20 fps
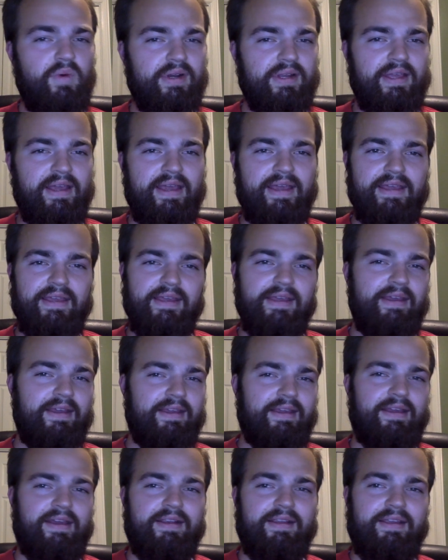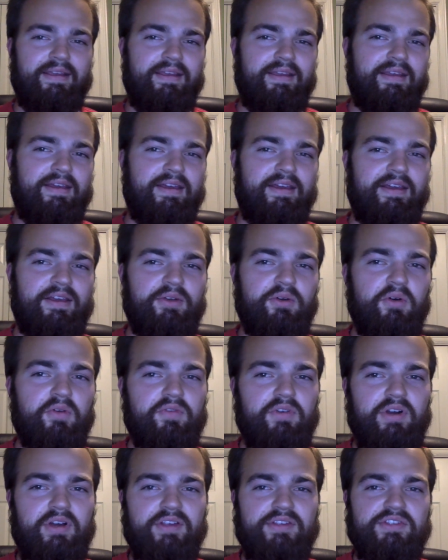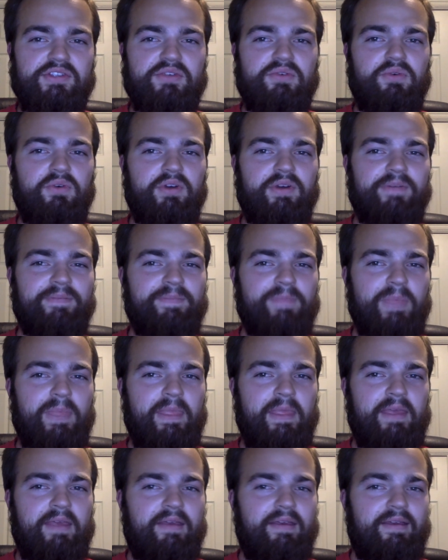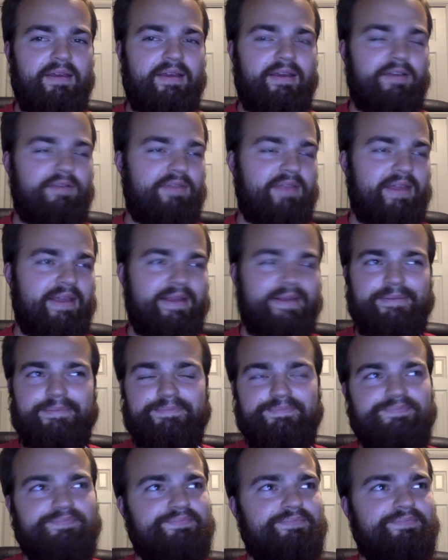One guy got a uh, an overall score of like